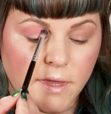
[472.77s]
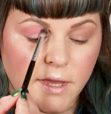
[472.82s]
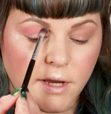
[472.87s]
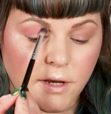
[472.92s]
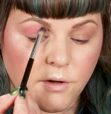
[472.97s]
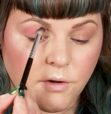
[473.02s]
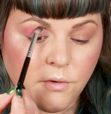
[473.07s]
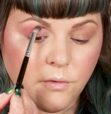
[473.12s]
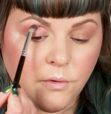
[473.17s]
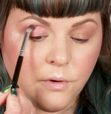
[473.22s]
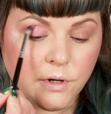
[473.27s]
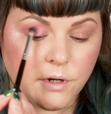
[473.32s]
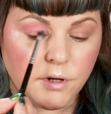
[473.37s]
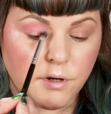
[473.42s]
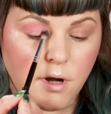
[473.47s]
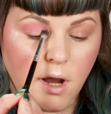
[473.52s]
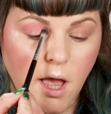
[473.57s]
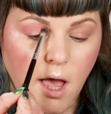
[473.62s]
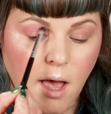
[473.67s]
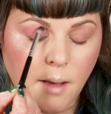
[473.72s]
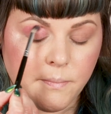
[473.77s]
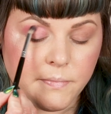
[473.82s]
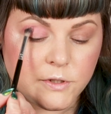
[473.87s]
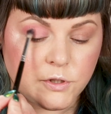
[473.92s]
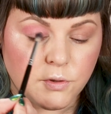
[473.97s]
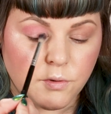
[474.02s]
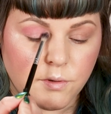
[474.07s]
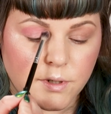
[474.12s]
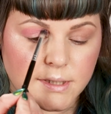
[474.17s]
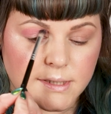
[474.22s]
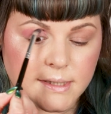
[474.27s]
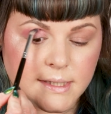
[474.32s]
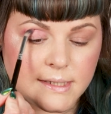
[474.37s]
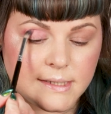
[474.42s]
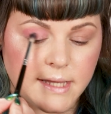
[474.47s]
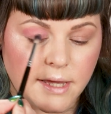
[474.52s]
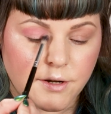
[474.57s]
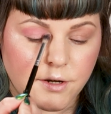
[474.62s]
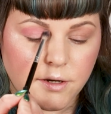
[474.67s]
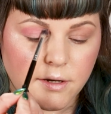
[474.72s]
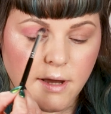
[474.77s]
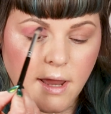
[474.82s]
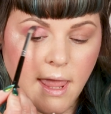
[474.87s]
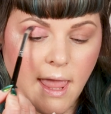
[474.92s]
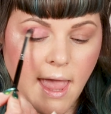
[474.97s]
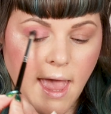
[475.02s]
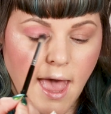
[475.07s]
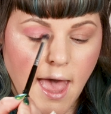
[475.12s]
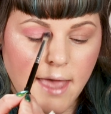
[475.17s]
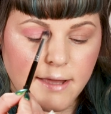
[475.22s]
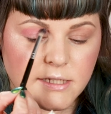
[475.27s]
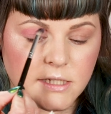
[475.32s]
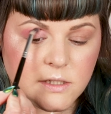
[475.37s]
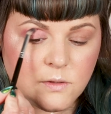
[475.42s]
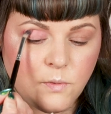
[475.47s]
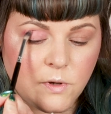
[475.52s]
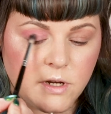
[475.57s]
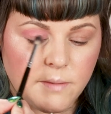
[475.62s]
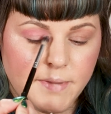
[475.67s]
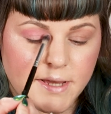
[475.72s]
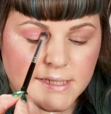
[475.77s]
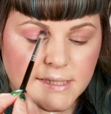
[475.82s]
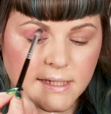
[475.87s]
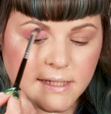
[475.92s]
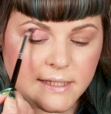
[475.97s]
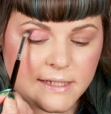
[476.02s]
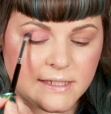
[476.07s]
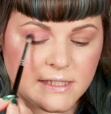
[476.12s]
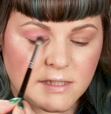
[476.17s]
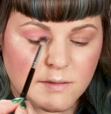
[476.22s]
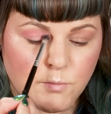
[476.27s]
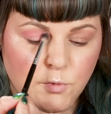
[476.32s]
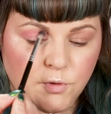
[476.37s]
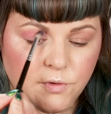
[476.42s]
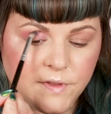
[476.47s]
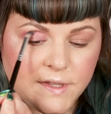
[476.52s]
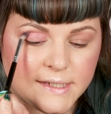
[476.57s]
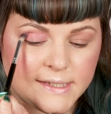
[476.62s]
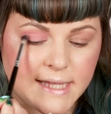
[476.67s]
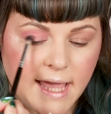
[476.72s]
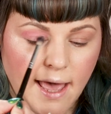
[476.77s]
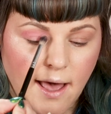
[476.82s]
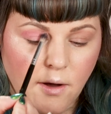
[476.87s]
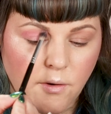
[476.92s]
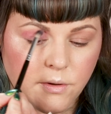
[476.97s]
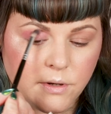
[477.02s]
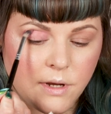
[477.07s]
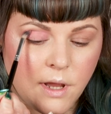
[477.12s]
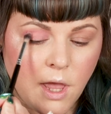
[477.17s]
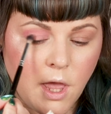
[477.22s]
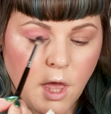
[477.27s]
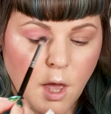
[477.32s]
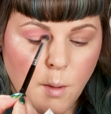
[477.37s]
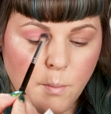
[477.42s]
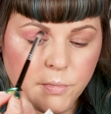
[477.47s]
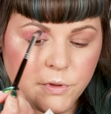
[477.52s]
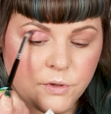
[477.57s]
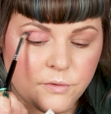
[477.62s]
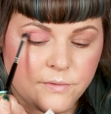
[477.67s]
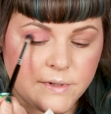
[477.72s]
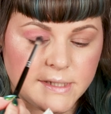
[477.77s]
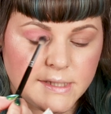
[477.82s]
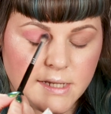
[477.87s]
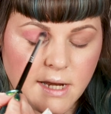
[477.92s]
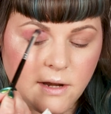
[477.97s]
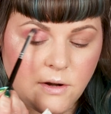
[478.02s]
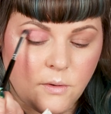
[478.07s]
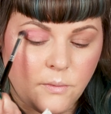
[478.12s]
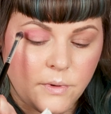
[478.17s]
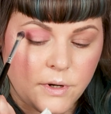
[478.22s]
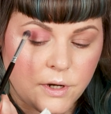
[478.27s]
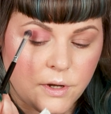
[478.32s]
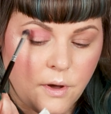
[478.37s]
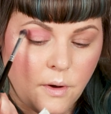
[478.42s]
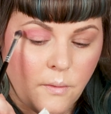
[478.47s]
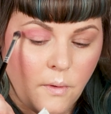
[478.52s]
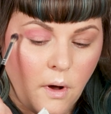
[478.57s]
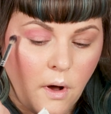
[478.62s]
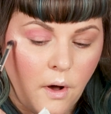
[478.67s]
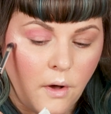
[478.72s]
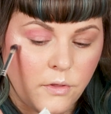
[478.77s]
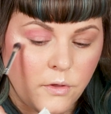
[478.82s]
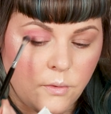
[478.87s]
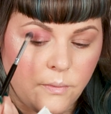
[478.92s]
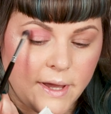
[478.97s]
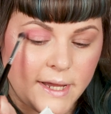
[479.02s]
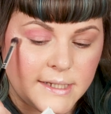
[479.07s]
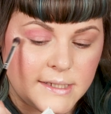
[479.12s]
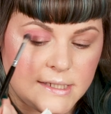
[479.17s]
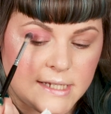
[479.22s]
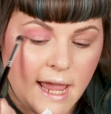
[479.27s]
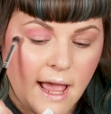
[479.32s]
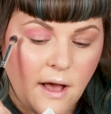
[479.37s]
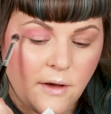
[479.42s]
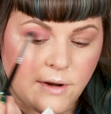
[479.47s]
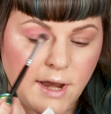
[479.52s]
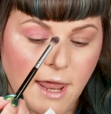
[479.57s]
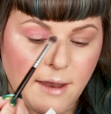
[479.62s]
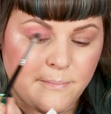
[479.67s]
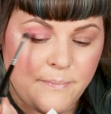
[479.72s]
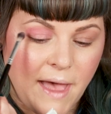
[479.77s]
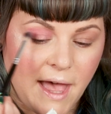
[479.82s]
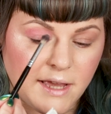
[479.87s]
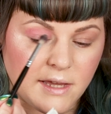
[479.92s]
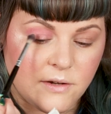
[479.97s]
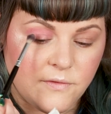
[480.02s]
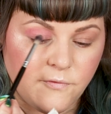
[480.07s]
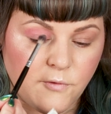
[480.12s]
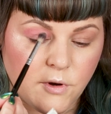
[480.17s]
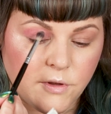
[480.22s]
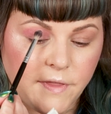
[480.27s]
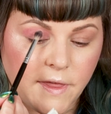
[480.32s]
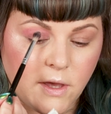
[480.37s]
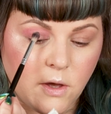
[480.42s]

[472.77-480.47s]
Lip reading: the inner corner up towards the center. And I just wanna basically smooth this out. But the reason I don't wanna go all the way down and back and forth